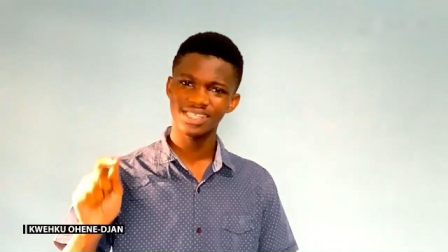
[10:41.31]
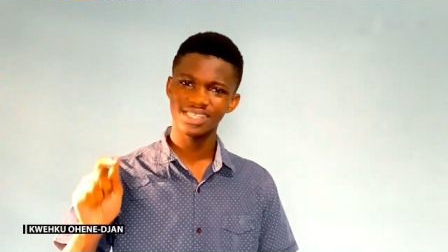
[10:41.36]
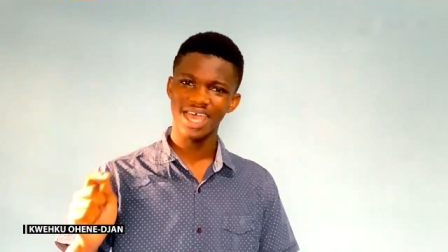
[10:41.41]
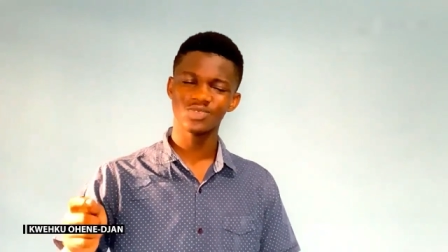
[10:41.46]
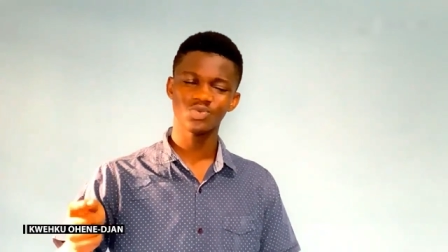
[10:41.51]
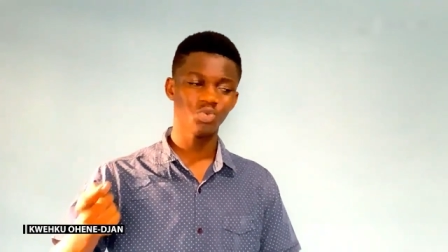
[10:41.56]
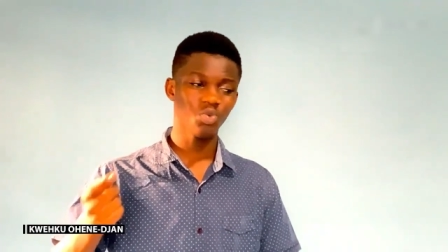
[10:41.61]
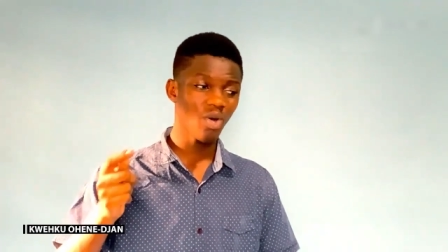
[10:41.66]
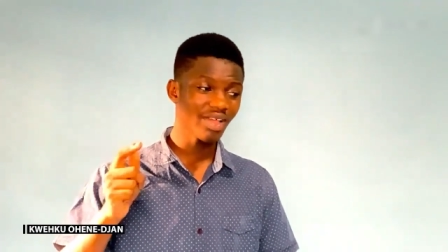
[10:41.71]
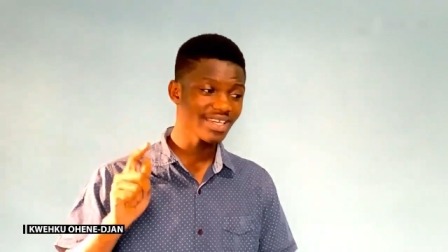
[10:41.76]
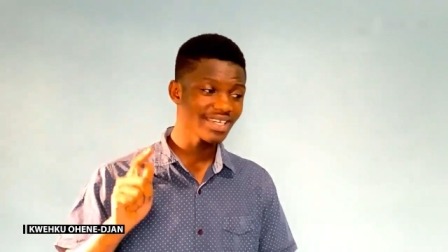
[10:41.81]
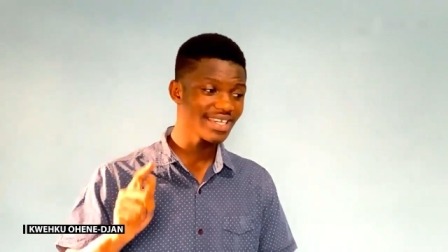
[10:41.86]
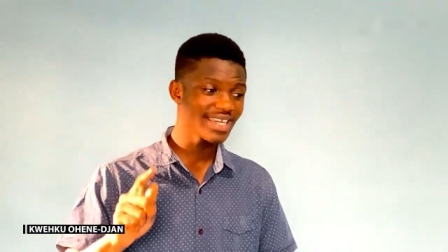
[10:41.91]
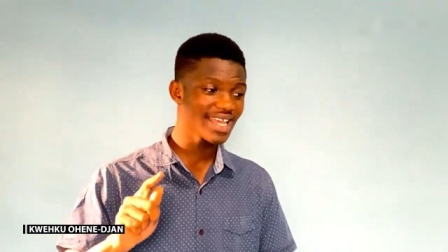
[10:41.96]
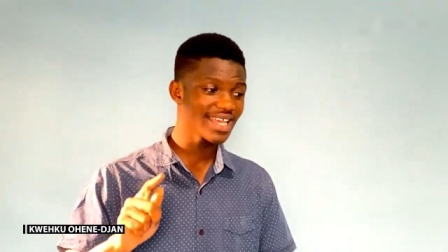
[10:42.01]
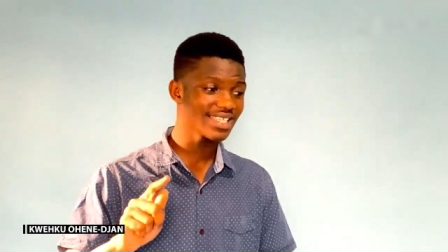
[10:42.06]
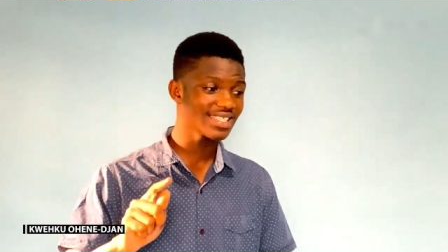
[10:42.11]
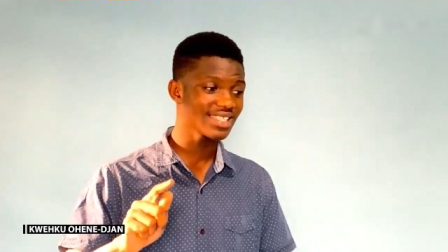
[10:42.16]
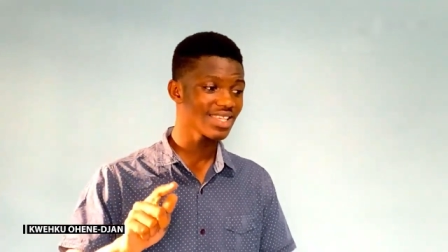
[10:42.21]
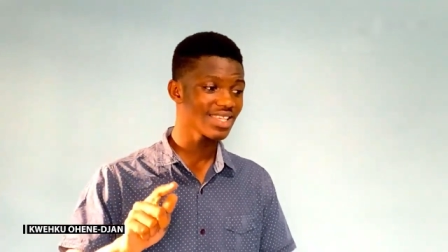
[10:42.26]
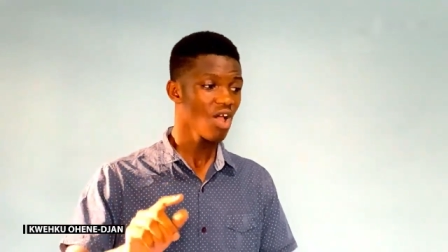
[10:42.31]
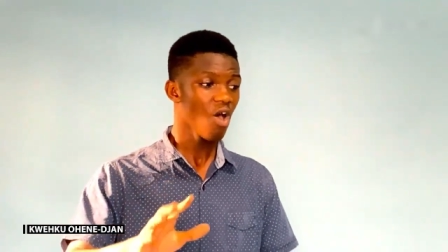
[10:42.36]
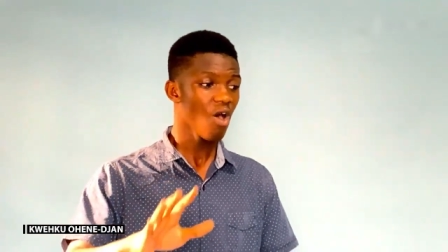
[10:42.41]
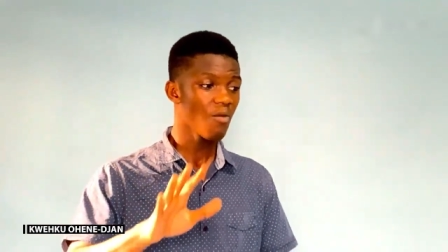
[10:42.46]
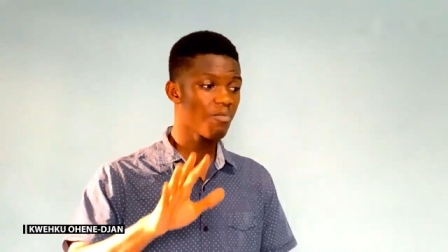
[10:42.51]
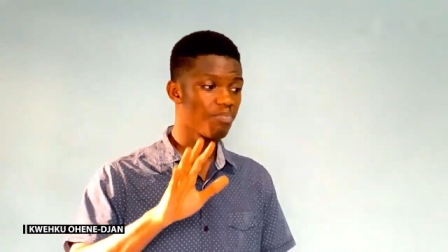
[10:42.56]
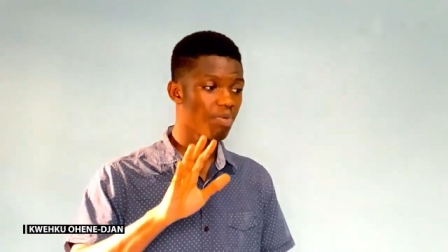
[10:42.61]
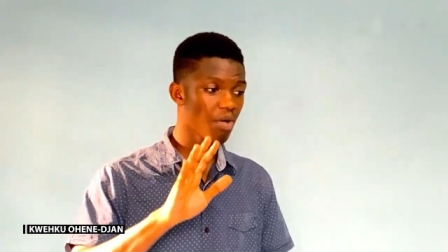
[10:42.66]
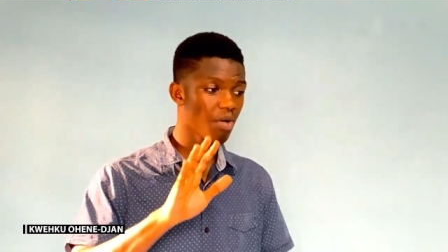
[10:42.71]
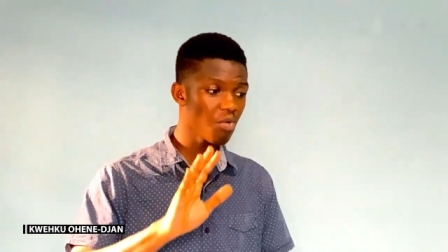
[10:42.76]
wonders
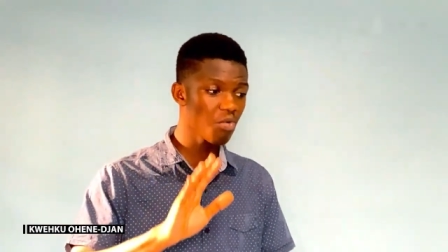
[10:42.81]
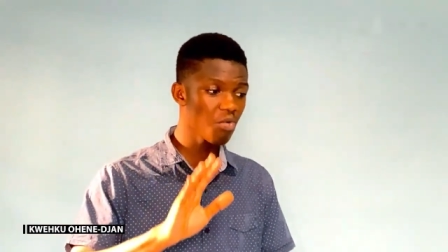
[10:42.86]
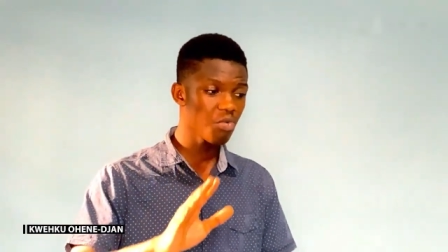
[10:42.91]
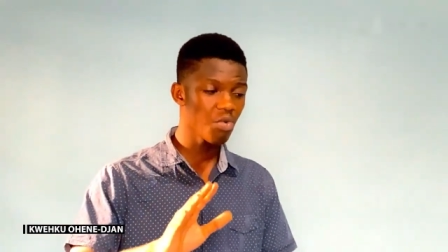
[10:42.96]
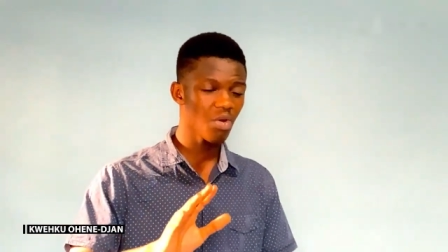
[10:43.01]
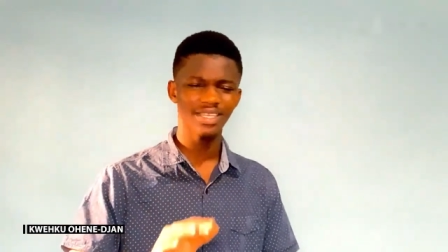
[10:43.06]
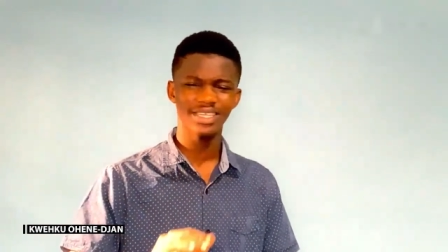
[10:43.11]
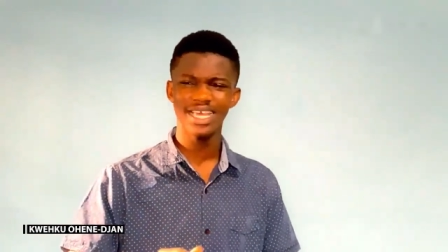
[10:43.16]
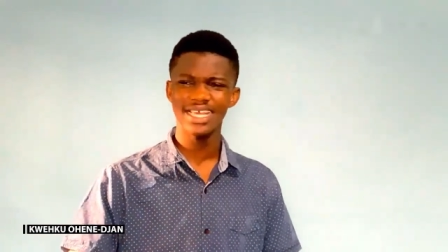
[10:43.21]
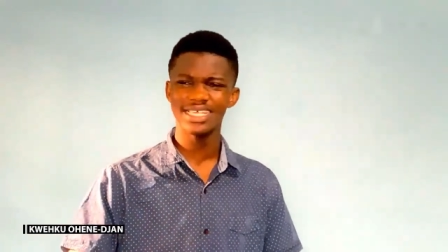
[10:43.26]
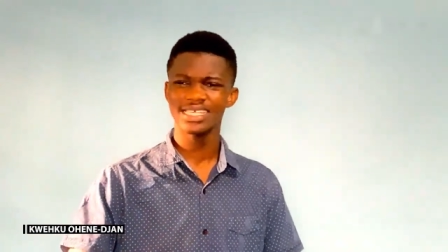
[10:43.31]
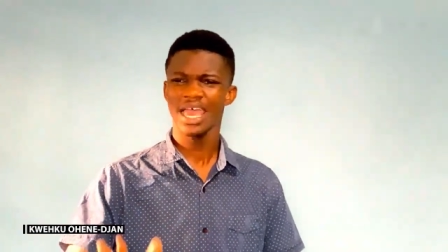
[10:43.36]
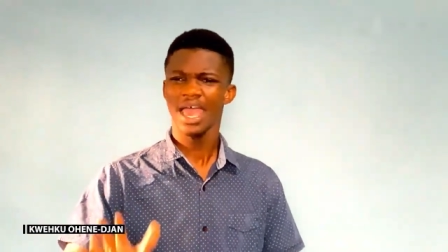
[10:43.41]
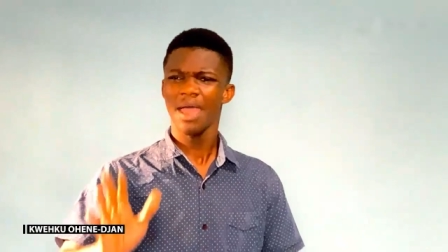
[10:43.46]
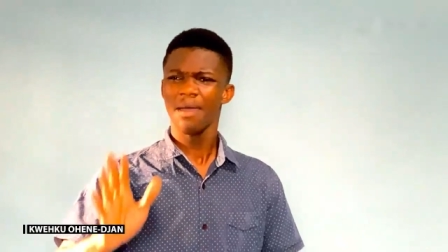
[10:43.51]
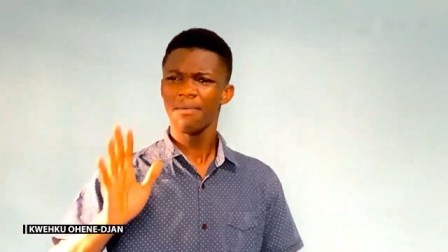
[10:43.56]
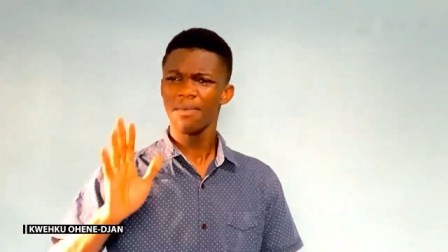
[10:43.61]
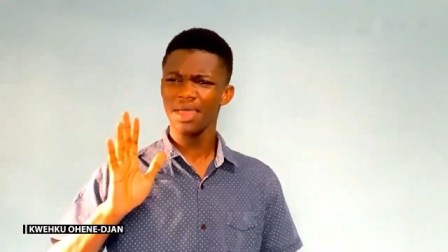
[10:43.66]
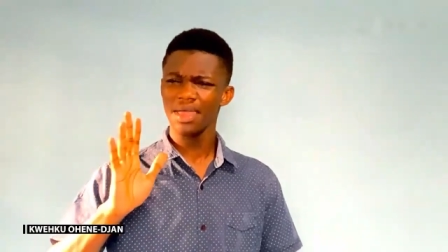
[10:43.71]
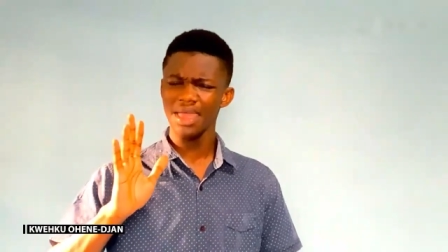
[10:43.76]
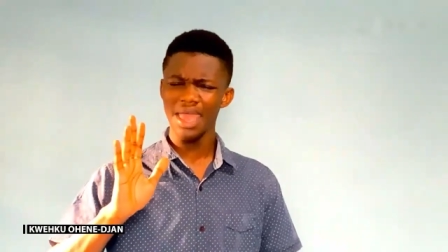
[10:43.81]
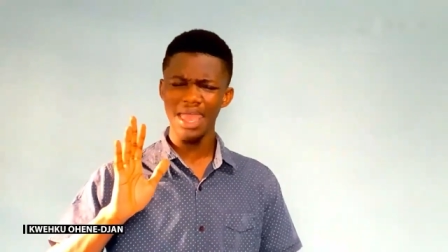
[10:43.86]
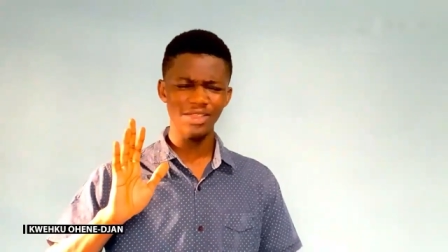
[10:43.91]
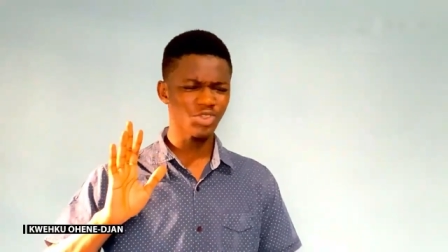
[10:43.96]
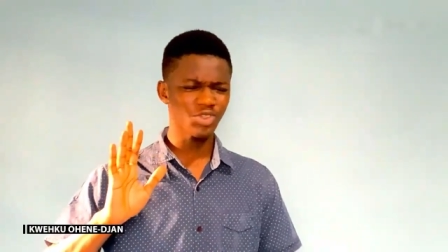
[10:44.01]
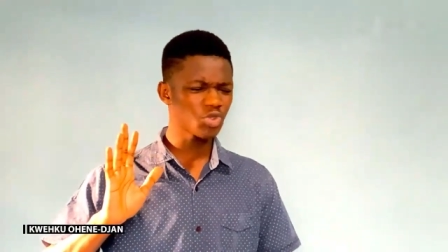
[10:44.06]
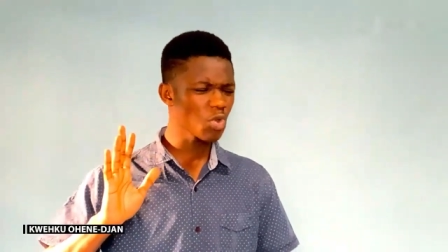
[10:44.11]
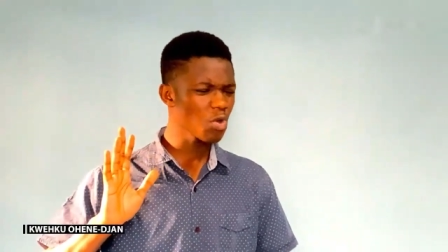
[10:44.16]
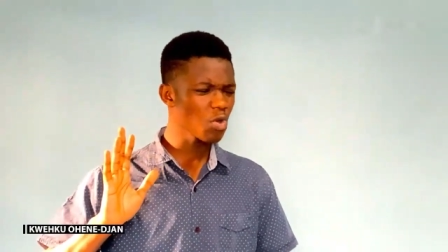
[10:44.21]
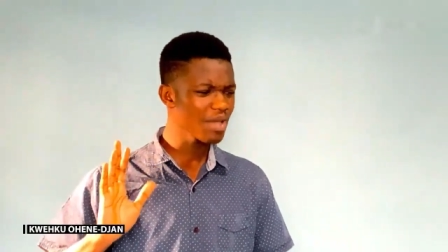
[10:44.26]
upon wonders.
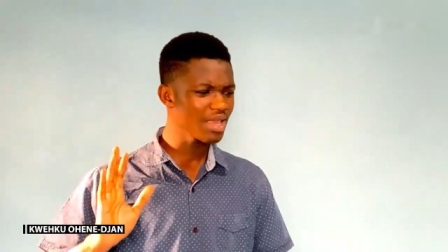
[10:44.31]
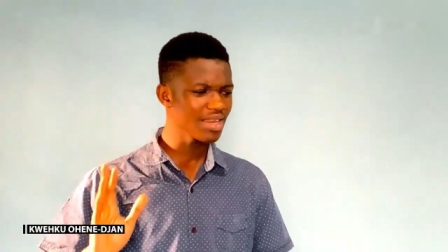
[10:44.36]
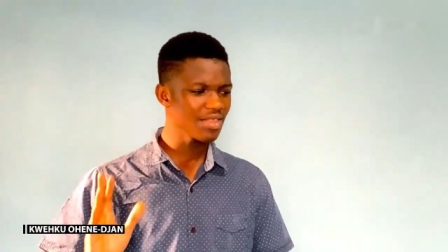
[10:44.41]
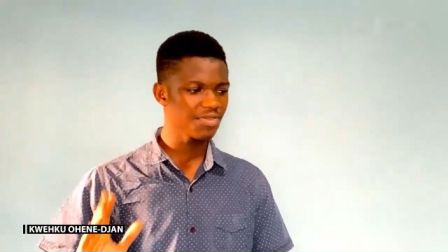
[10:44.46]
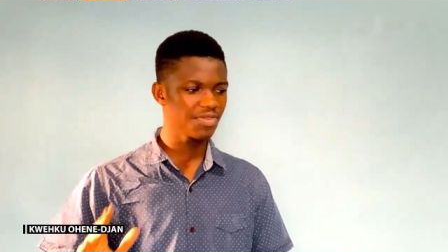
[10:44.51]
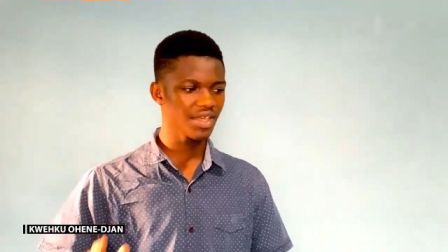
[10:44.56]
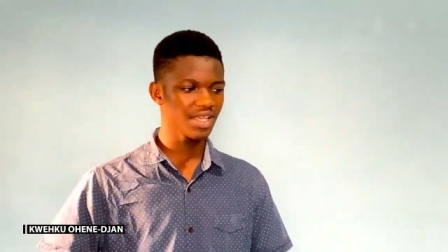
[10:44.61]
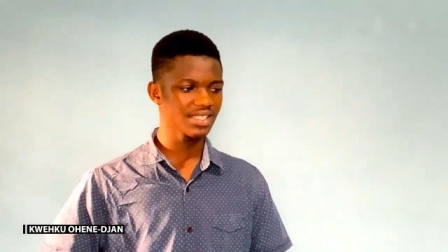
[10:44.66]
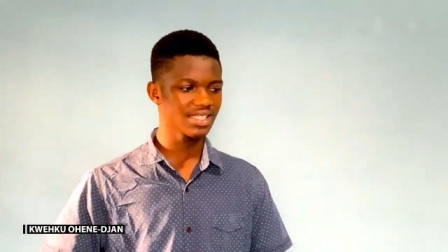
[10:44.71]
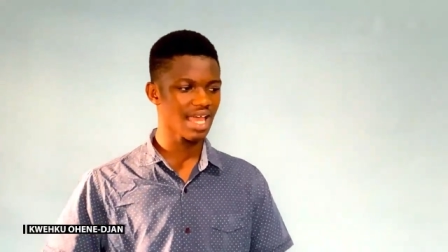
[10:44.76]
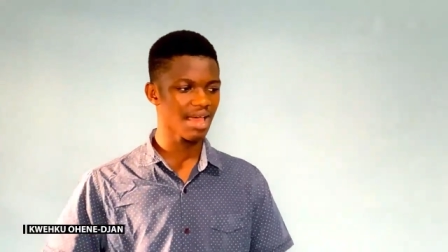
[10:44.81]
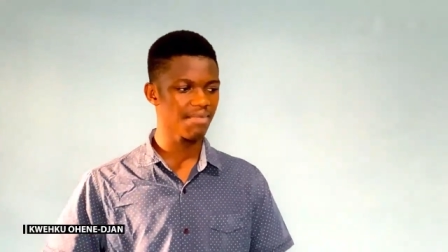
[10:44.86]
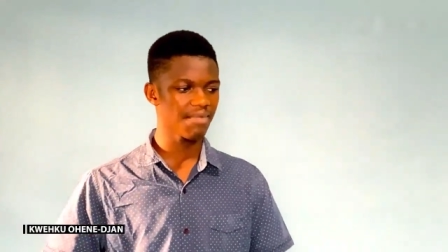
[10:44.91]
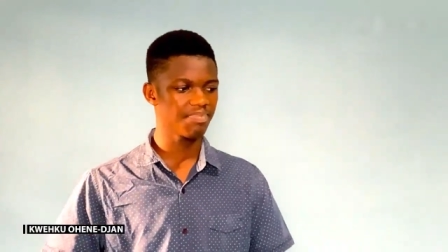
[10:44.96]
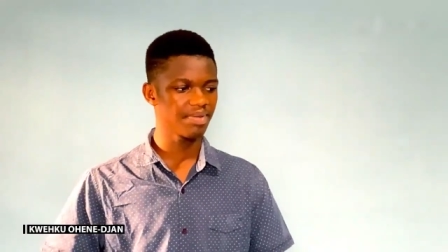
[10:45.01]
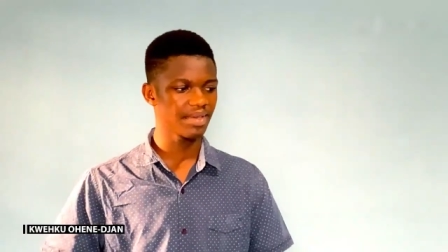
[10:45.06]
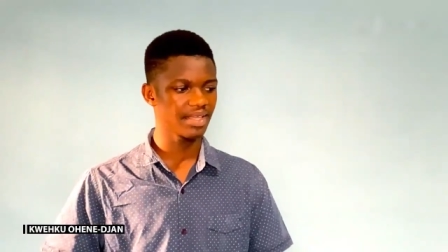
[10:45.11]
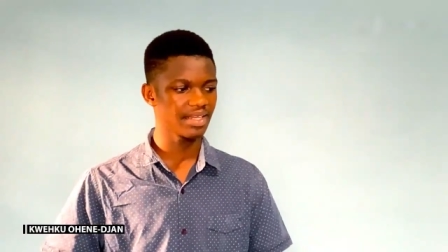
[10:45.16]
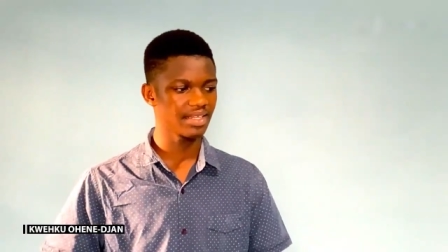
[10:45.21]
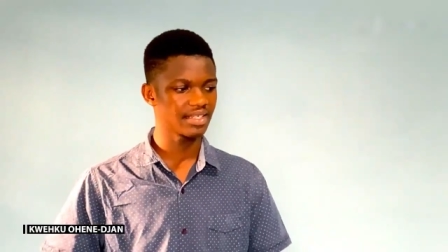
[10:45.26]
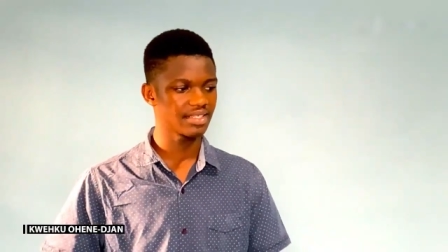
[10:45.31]
So many things happened.